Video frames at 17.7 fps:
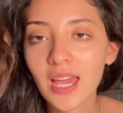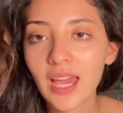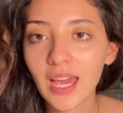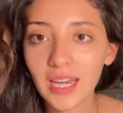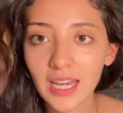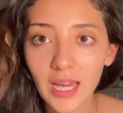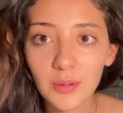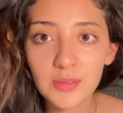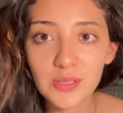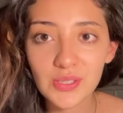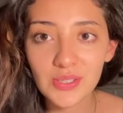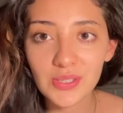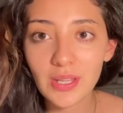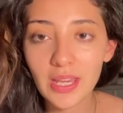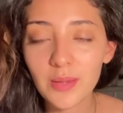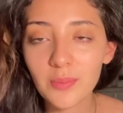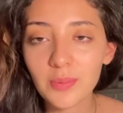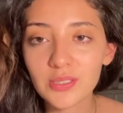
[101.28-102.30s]
and I was
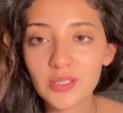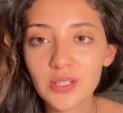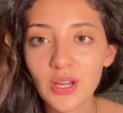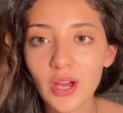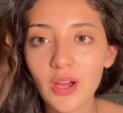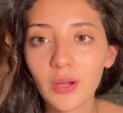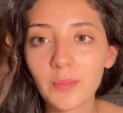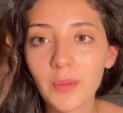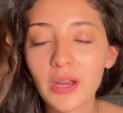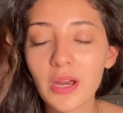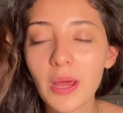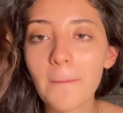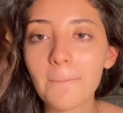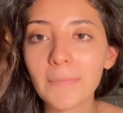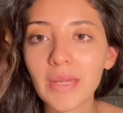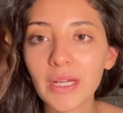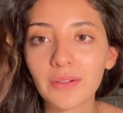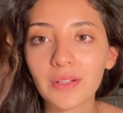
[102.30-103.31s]
able to talk about a
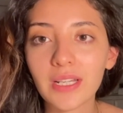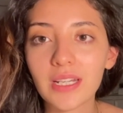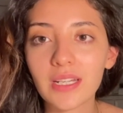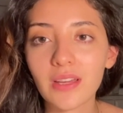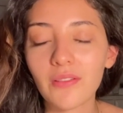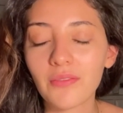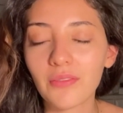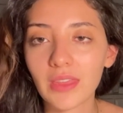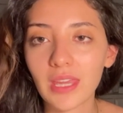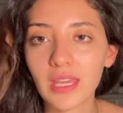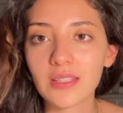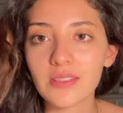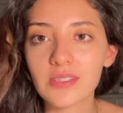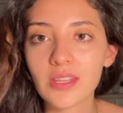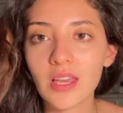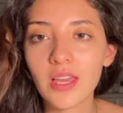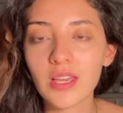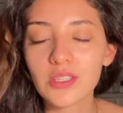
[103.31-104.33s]
myriad of
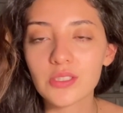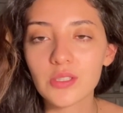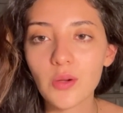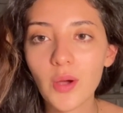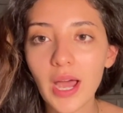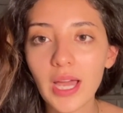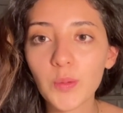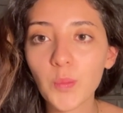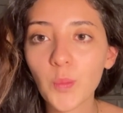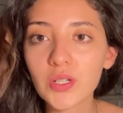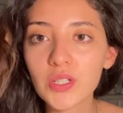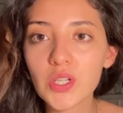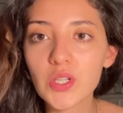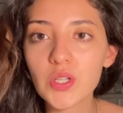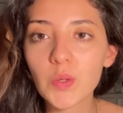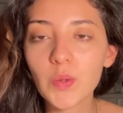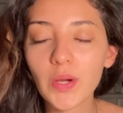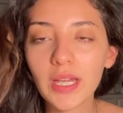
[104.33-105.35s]
things. So I want to
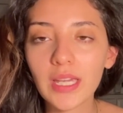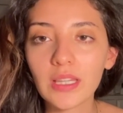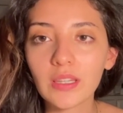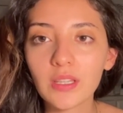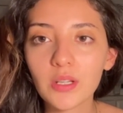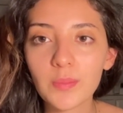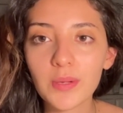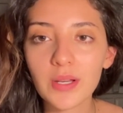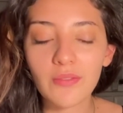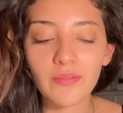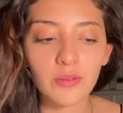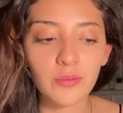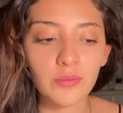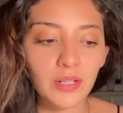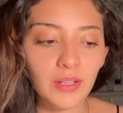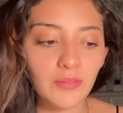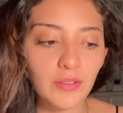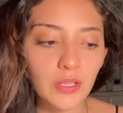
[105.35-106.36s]
do a little bit of a
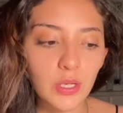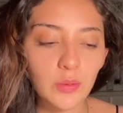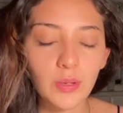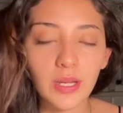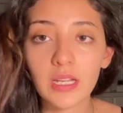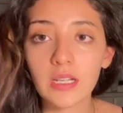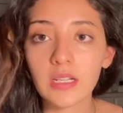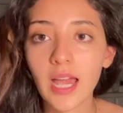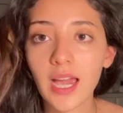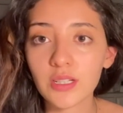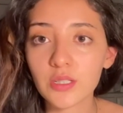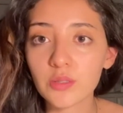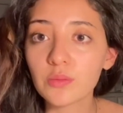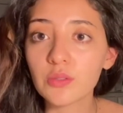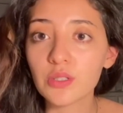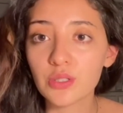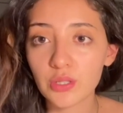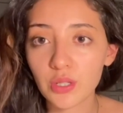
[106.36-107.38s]
review and
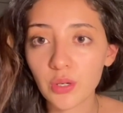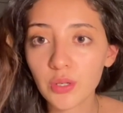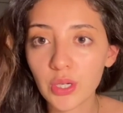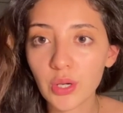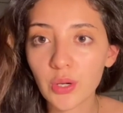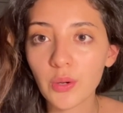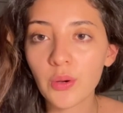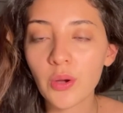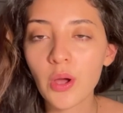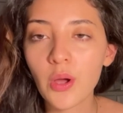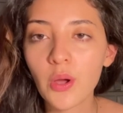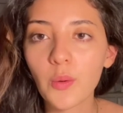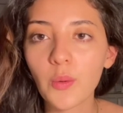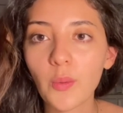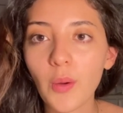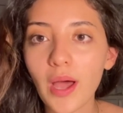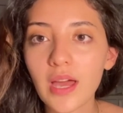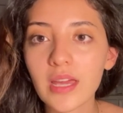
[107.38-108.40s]
actually show you
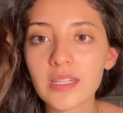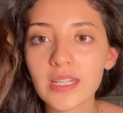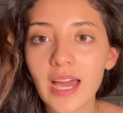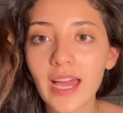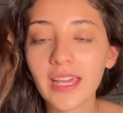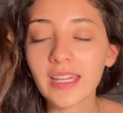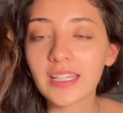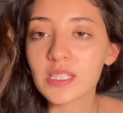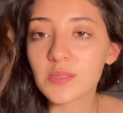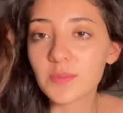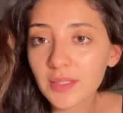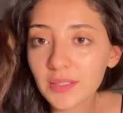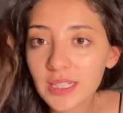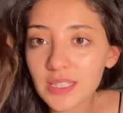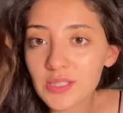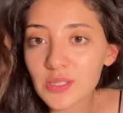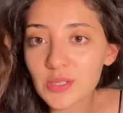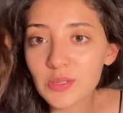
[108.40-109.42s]
what I
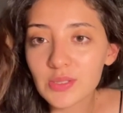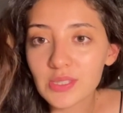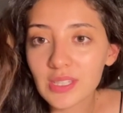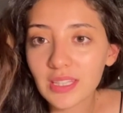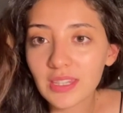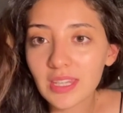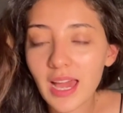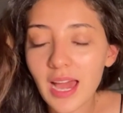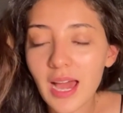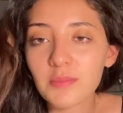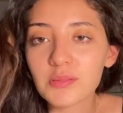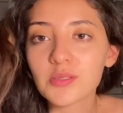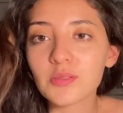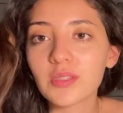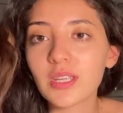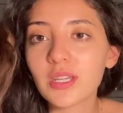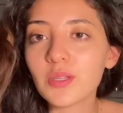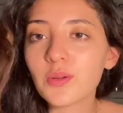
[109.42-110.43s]
experienced using the app so
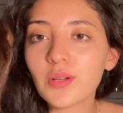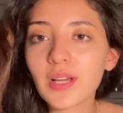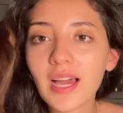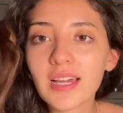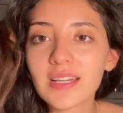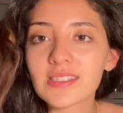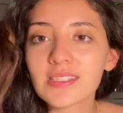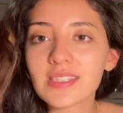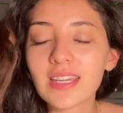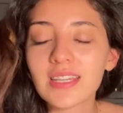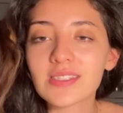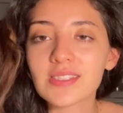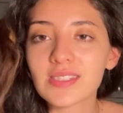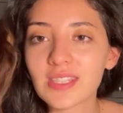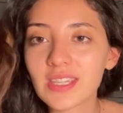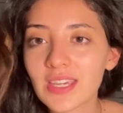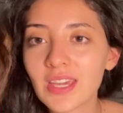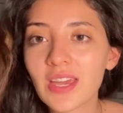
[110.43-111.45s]
that you guys can
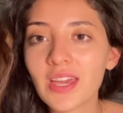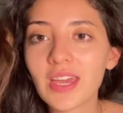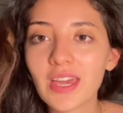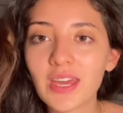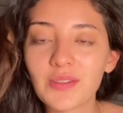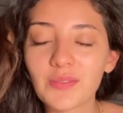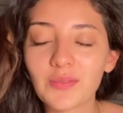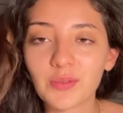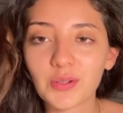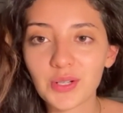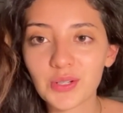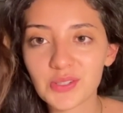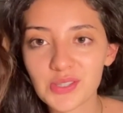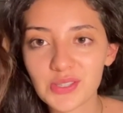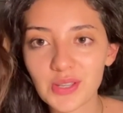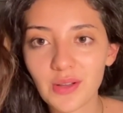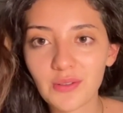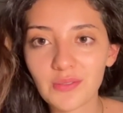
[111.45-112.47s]
see it for
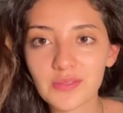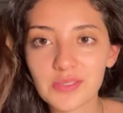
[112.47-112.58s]
yourselves.